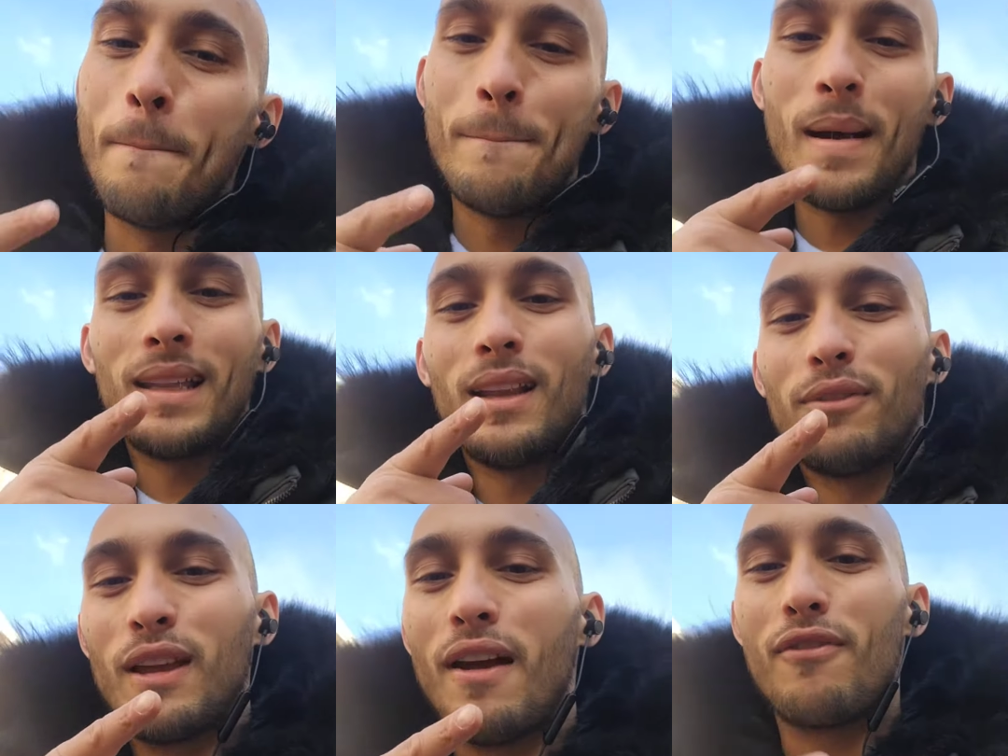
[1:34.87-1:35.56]
Mad
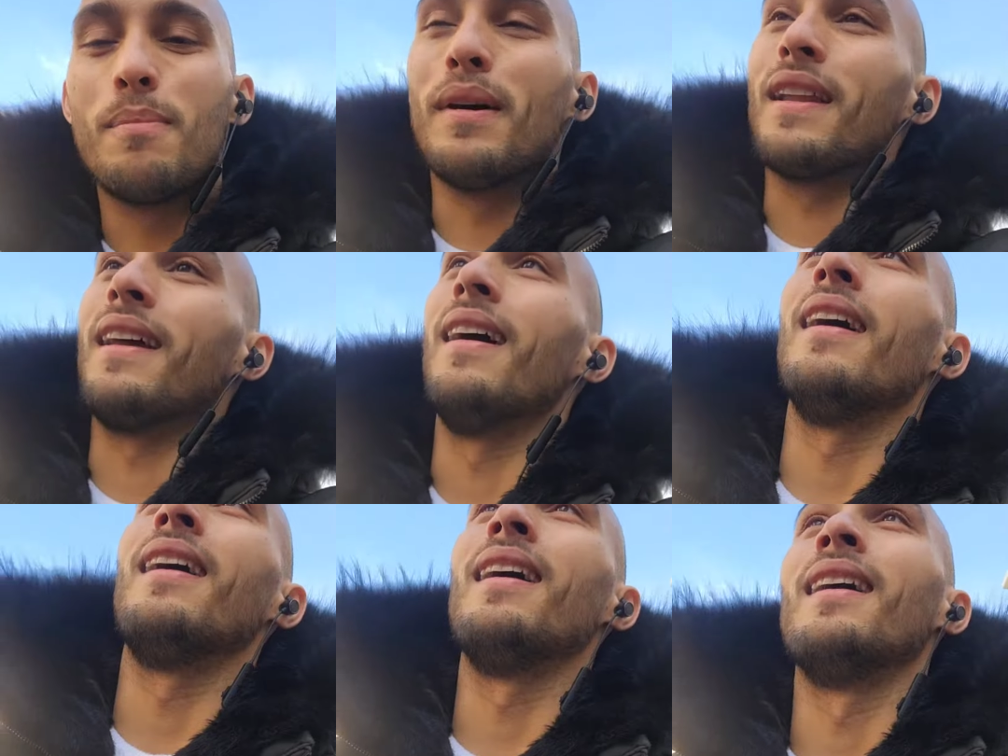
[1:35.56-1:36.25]
love to everybody.
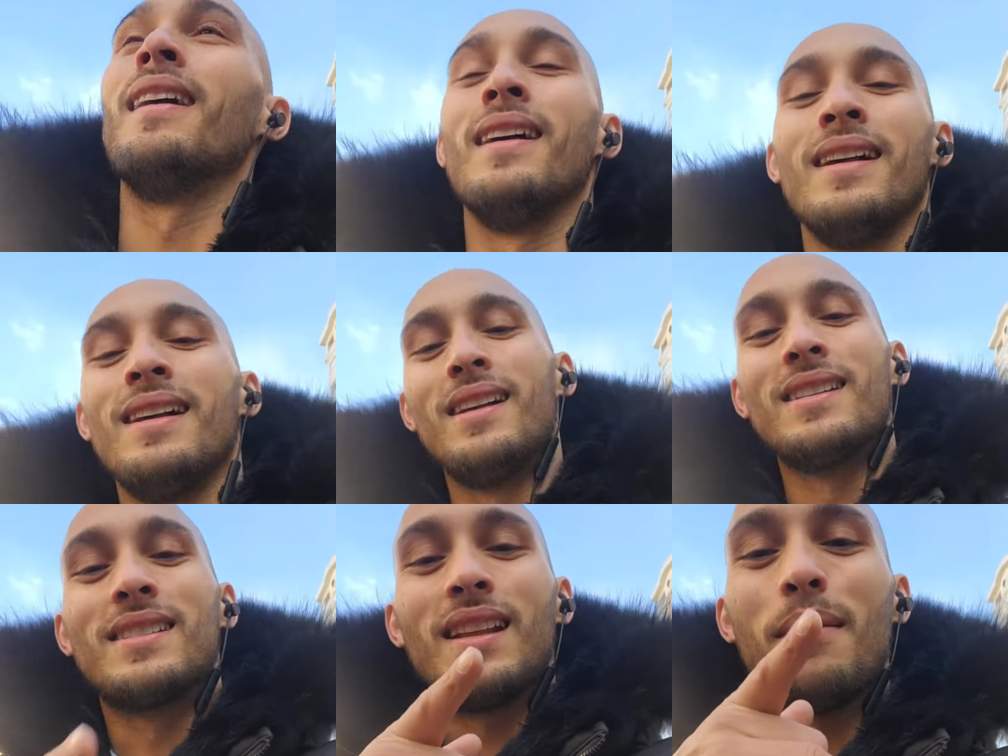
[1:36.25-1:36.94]

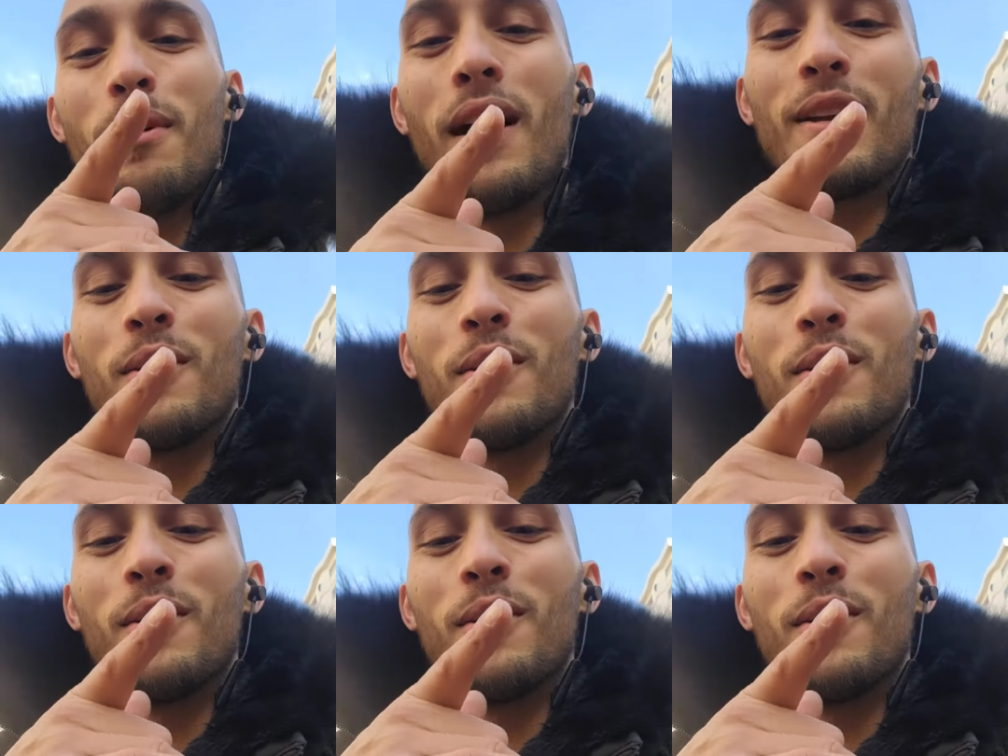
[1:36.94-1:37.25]
Assalamu